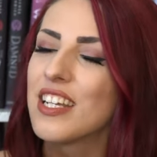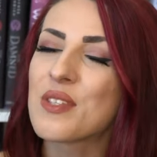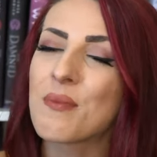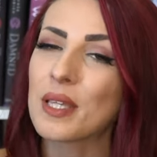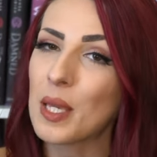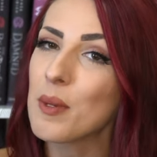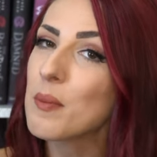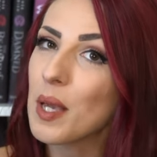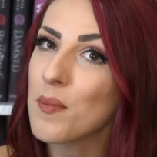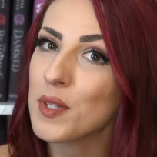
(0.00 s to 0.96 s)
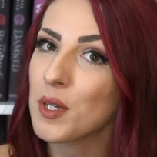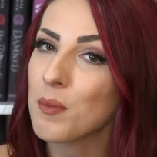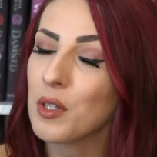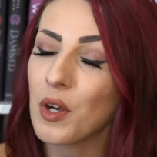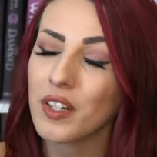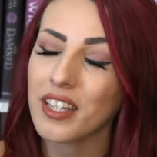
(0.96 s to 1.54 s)
it's been keeping me up a little
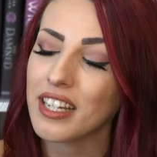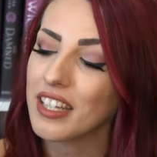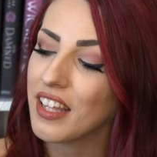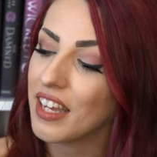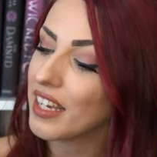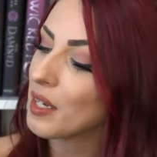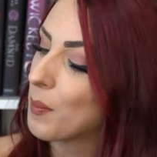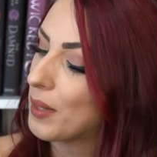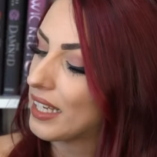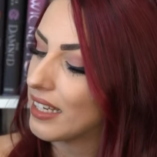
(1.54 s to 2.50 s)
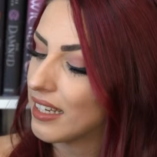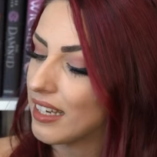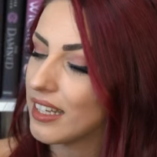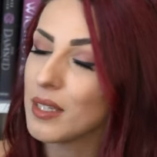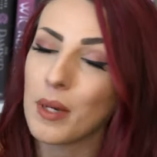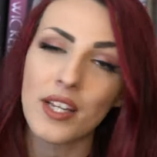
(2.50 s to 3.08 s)
bit longer than I'd like, but
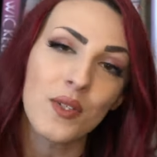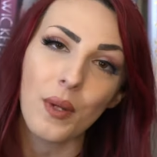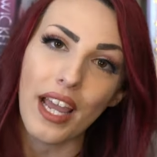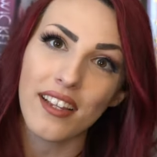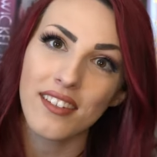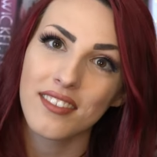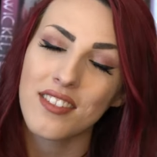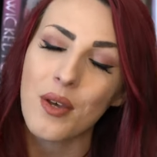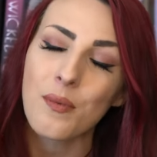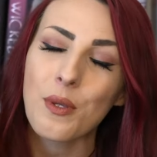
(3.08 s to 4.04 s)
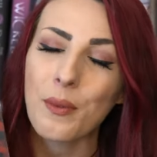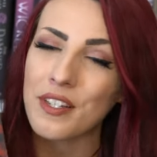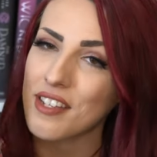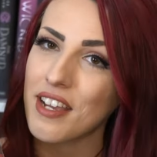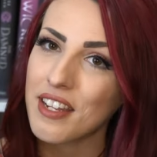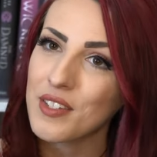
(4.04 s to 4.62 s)
in the best way. So I'm super
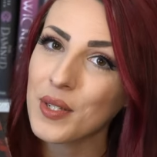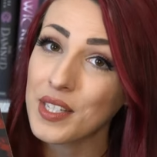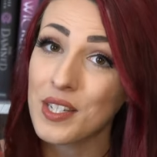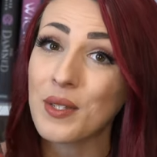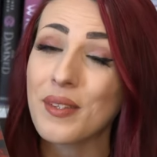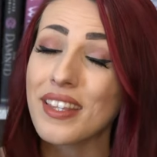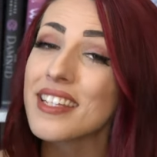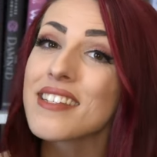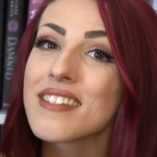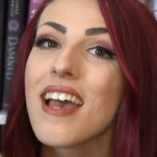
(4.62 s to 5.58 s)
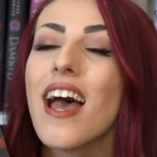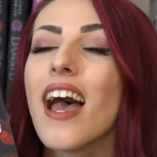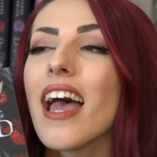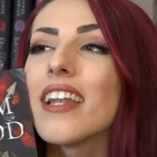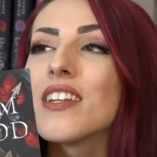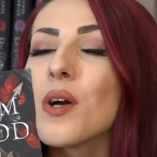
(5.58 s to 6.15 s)
excited to continue with this
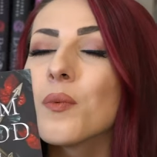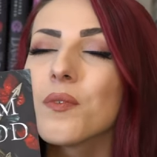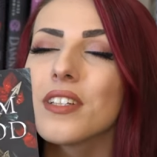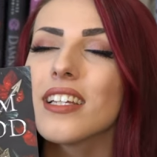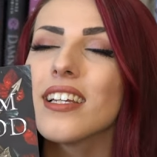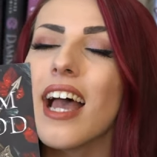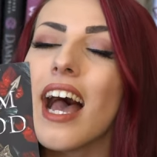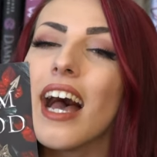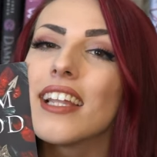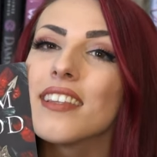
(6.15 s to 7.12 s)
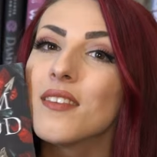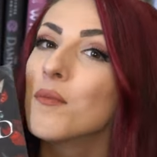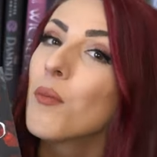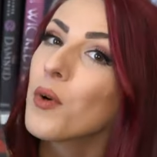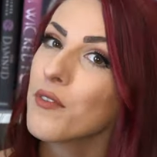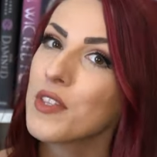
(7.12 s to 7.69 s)
and hopefully add
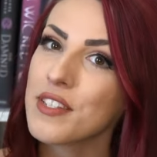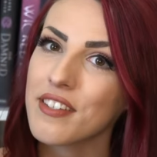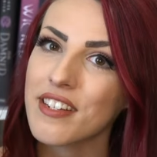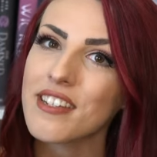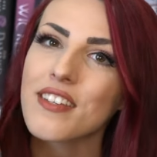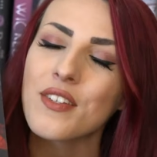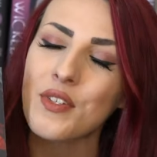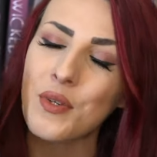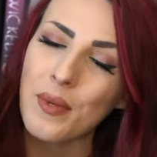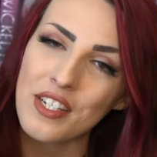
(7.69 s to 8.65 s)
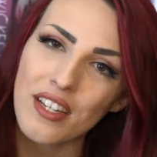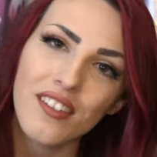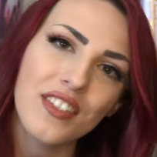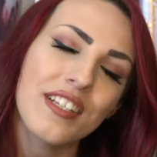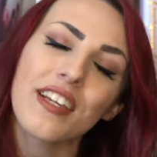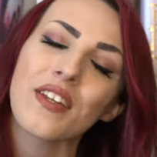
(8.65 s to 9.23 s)
more of the series to my
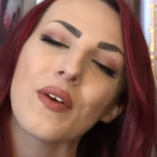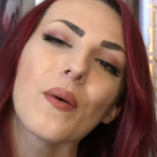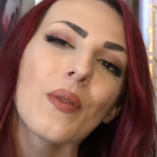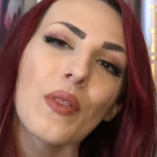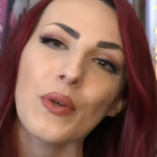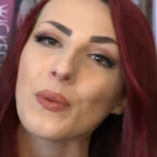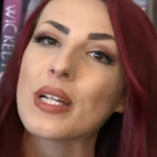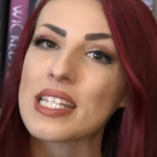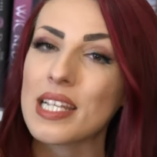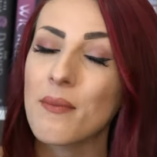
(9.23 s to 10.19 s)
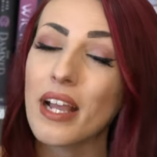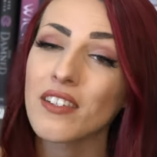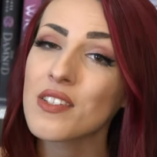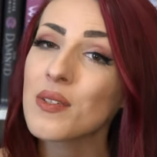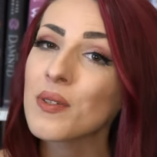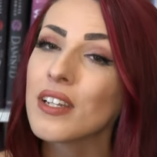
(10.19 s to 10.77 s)
shelves because I know the third one is coming
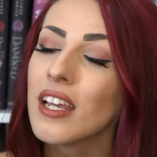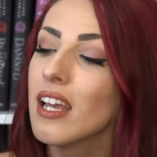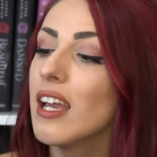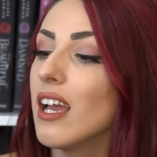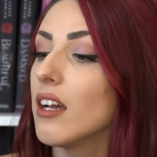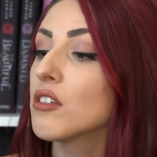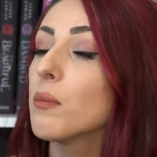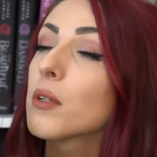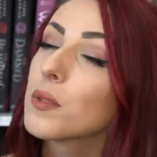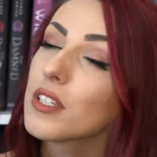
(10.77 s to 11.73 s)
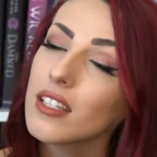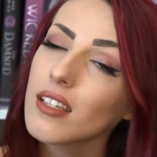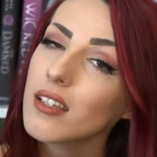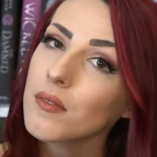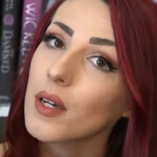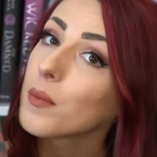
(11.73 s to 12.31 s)
out soon. and you better
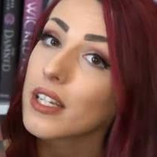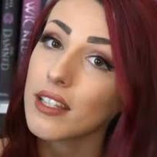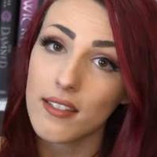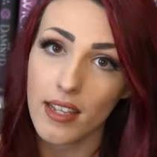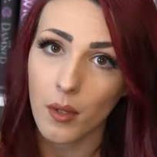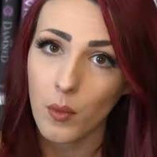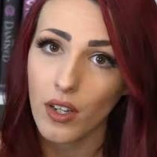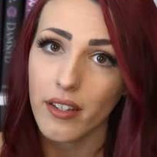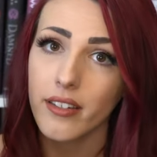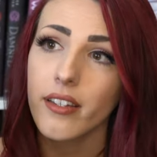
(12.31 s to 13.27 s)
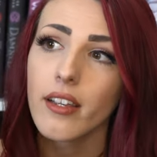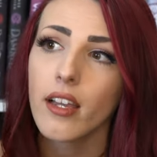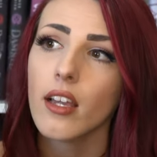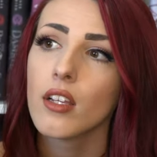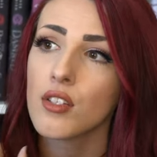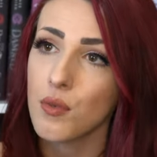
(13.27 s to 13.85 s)
believe I'm gonna get the second one
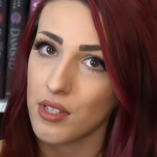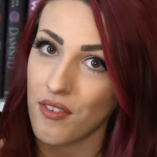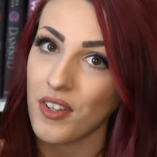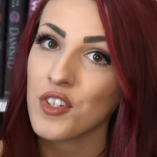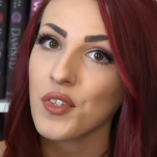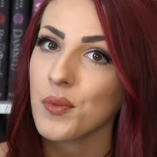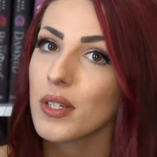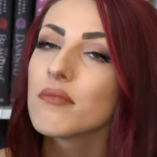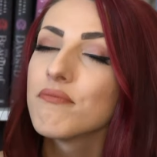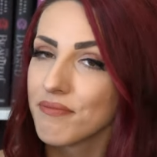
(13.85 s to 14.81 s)
as soon as I finish this one.